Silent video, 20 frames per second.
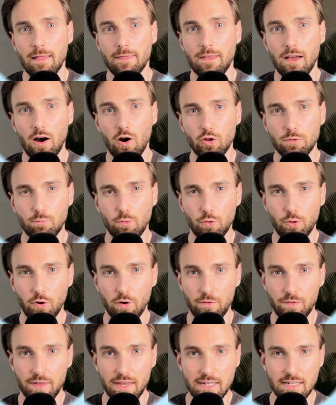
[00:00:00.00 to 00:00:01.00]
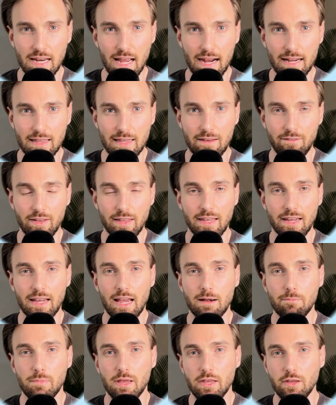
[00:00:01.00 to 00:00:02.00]
The output of this activity
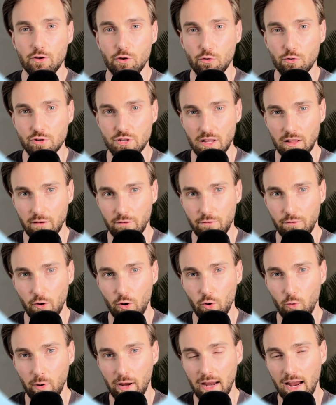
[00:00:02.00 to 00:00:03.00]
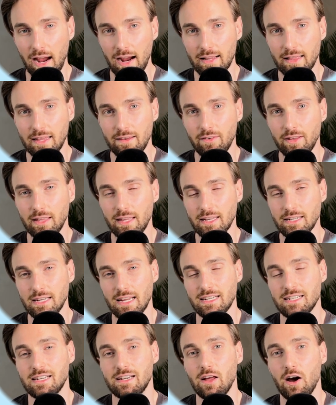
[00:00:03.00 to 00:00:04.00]
can be used in the following activities
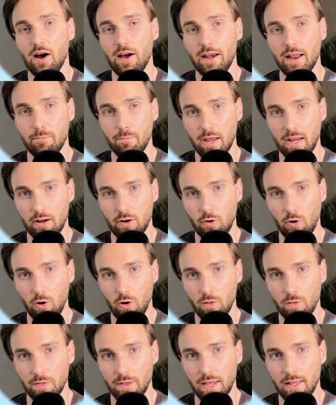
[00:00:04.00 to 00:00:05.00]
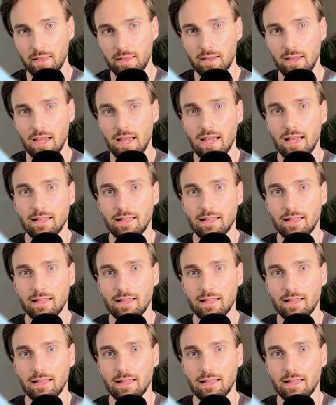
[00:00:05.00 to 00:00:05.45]
as dynamic content content.